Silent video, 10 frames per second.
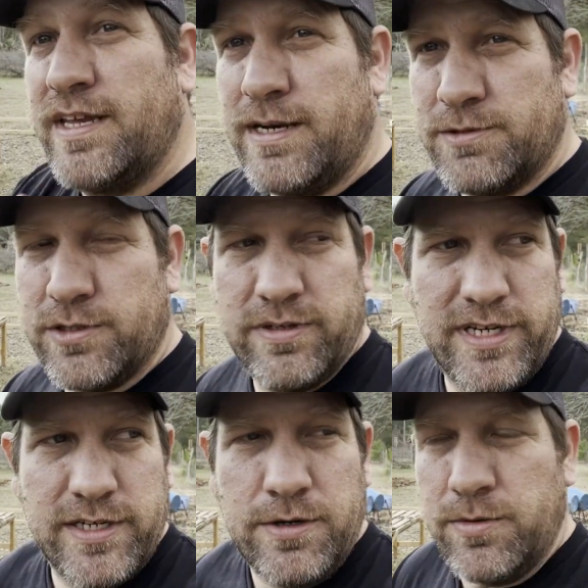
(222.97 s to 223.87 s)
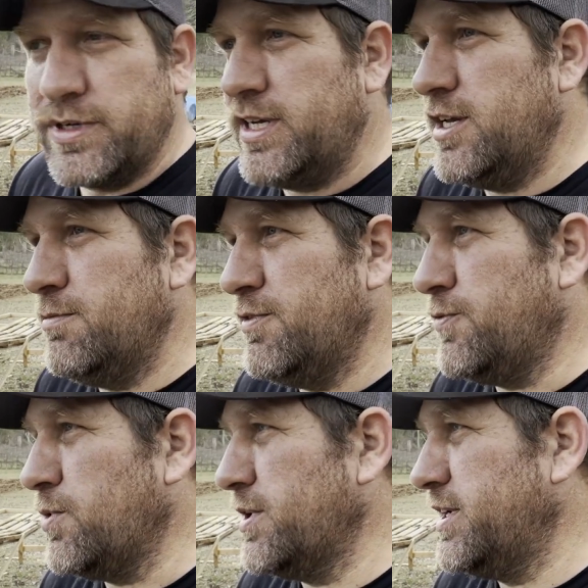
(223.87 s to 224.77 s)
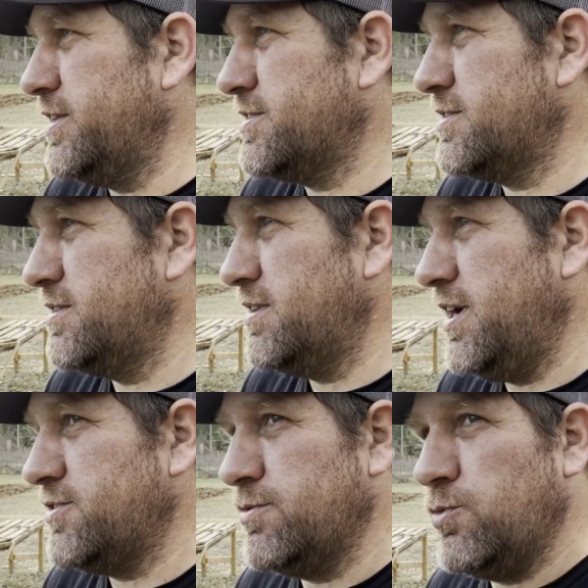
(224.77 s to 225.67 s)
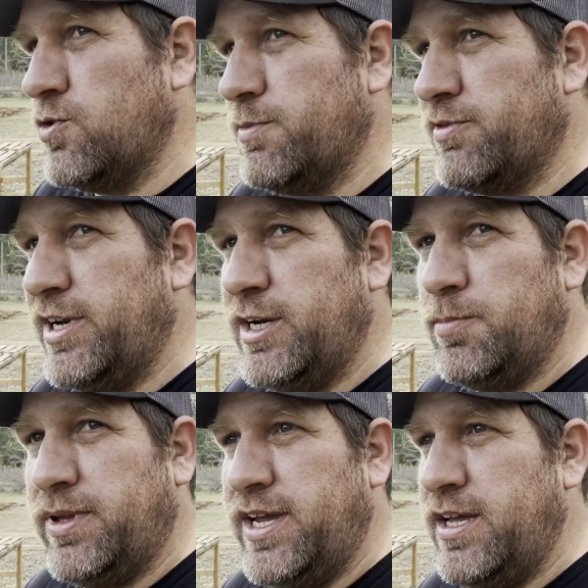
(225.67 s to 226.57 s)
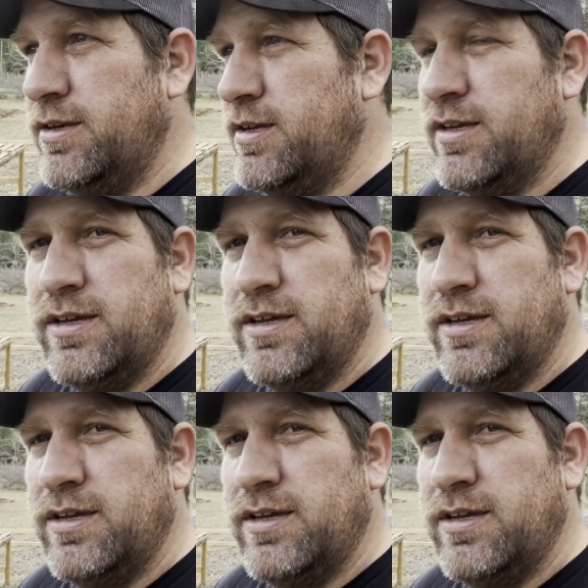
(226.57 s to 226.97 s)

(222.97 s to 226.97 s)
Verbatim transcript: and I'm sure it'll get cold again before it gets nice and warm and ready to plant.